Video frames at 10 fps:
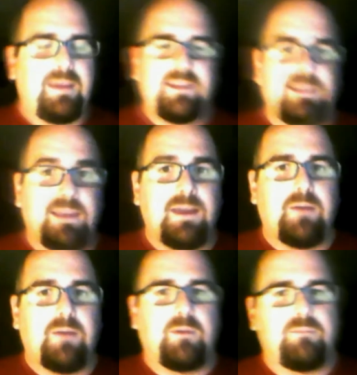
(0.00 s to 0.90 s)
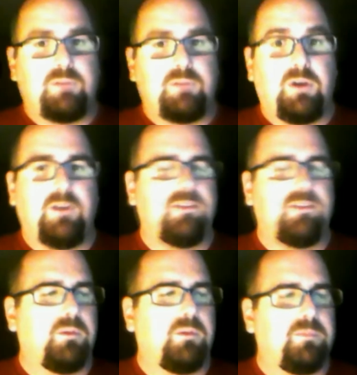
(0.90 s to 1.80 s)
Te'o could.
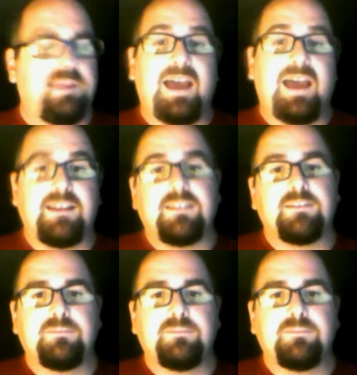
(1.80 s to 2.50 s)
So yes.